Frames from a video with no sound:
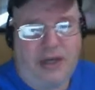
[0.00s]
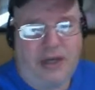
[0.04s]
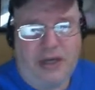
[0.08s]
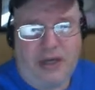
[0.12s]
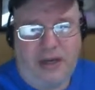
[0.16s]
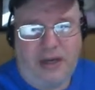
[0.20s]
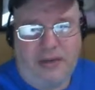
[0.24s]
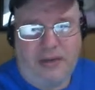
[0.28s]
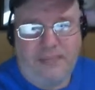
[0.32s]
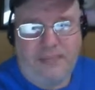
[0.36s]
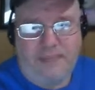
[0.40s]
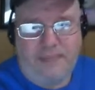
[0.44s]

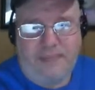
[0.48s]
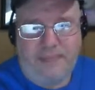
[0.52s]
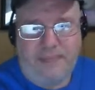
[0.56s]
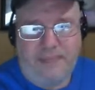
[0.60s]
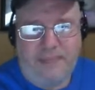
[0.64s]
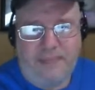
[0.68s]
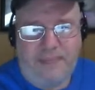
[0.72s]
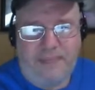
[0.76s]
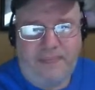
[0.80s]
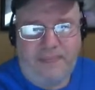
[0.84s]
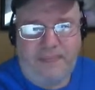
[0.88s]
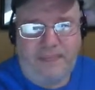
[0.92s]

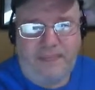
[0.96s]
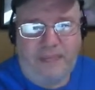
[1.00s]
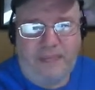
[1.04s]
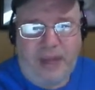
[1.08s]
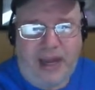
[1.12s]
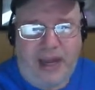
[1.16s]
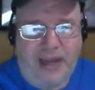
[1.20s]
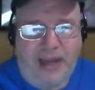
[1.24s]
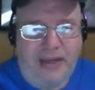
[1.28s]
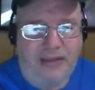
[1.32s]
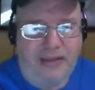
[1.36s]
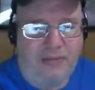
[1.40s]

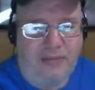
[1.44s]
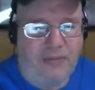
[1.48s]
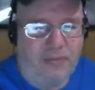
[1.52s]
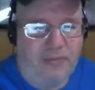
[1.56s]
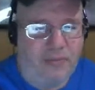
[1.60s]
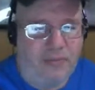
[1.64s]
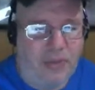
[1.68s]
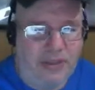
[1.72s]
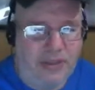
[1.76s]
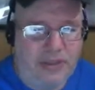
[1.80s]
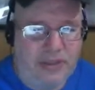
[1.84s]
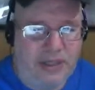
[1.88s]

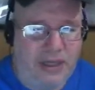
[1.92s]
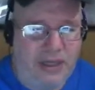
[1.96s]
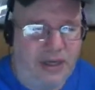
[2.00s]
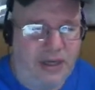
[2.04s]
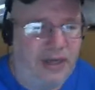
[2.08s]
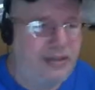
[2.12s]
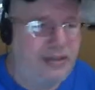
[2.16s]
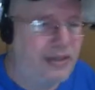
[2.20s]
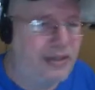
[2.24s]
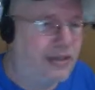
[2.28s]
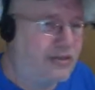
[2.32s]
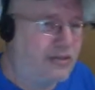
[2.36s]
Once again,
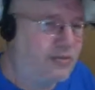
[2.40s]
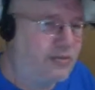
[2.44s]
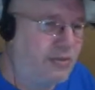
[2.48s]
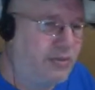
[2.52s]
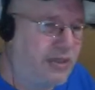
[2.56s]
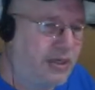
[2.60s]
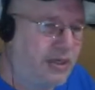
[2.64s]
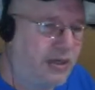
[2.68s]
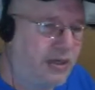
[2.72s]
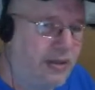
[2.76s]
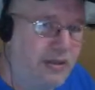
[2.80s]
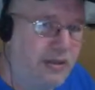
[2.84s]
I think it's
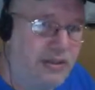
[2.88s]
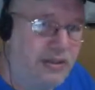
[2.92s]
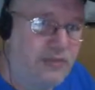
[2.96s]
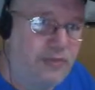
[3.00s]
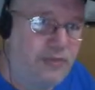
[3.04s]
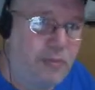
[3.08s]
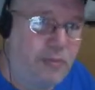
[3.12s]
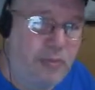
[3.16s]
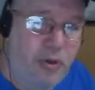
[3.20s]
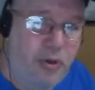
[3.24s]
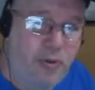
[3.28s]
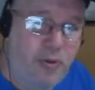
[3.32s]
ridiculous
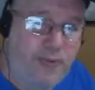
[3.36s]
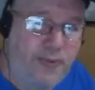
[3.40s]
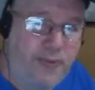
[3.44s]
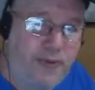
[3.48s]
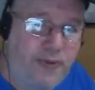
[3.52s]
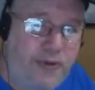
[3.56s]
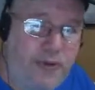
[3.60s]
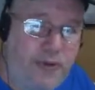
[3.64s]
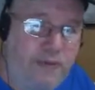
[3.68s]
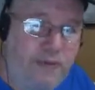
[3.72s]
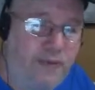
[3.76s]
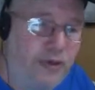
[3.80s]
for both
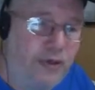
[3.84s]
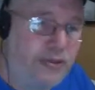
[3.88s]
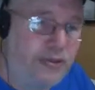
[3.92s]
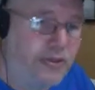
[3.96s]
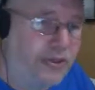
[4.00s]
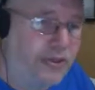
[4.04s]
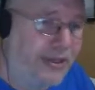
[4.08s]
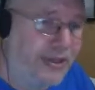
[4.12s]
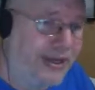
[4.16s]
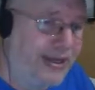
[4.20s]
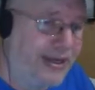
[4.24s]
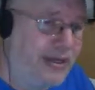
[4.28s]

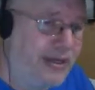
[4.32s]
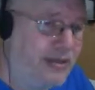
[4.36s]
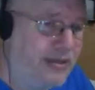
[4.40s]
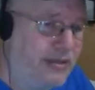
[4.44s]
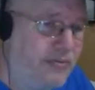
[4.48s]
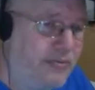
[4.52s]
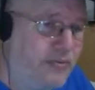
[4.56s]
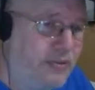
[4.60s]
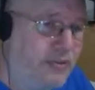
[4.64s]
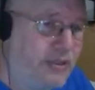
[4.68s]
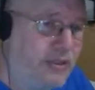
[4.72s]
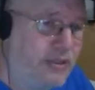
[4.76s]
Universal
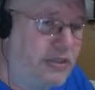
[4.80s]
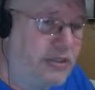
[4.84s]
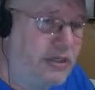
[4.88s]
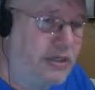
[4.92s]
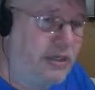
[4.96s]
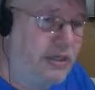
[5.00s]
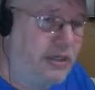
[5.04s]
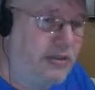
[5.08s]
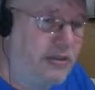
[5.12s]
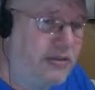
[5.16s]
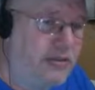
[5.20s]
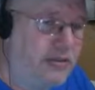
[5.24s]
and
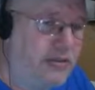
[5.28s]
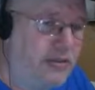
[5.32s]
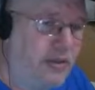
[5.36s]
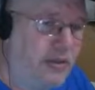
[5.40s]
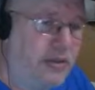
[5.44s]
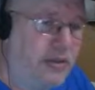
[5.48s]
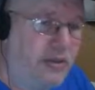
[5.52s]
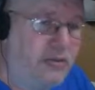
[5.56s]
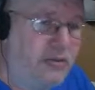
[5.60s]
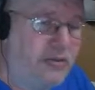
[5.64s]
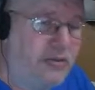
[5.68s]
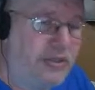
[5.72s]
Disney to
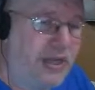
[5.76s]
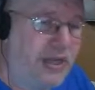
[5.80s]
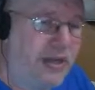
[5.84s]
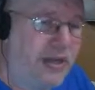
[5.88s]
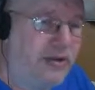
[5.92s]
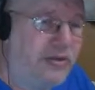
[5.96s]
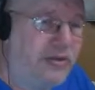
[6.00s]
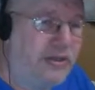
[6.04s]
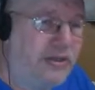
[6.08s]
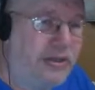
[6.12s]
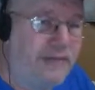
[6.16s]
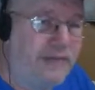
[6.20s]
close down.